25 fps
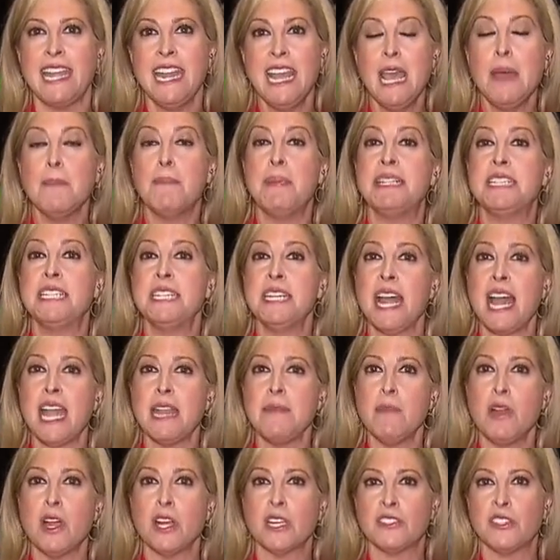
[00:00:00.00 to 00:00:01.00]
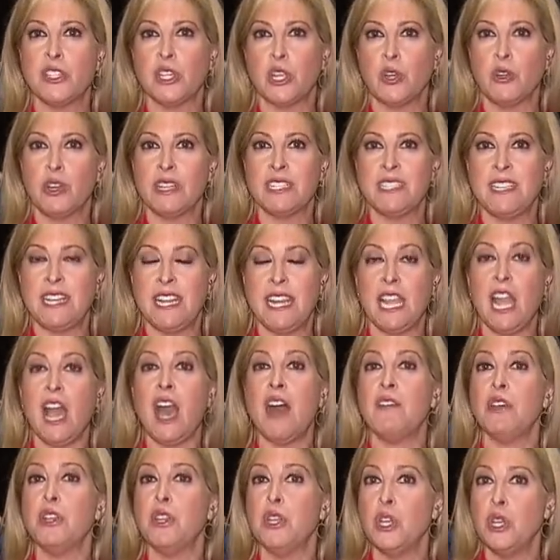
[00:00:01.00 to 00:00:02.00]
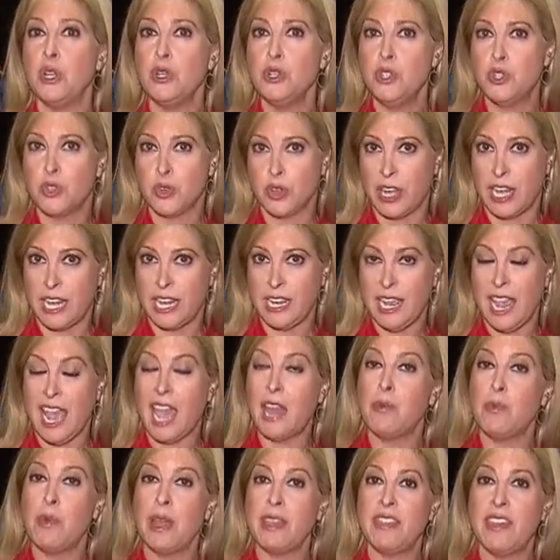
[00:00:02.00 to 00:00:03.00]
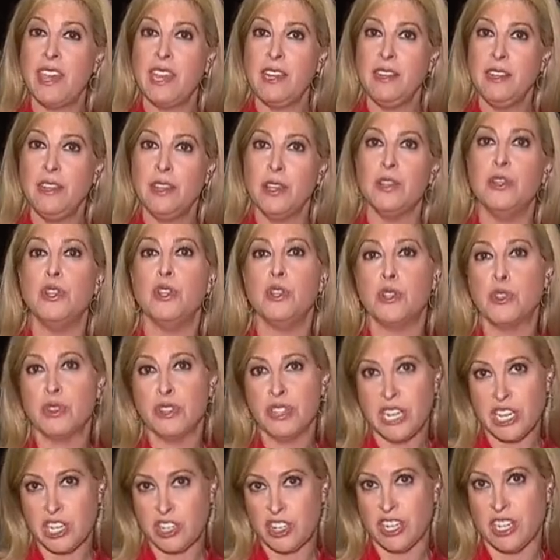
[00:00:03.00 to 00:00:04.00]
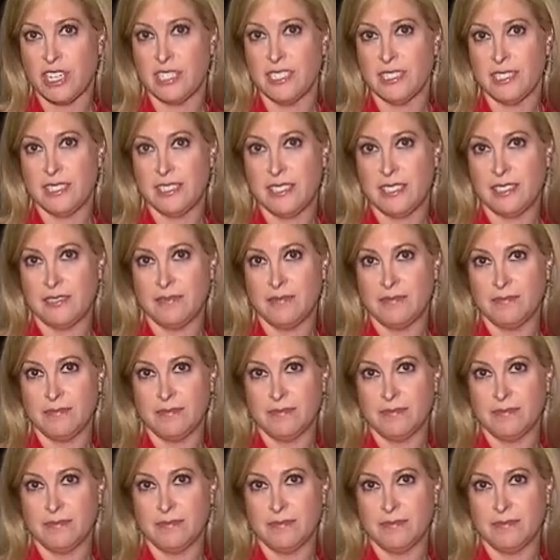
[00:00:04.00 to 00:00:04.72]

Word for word: but tonight marks the christening of a new tree, and with it, new traditions.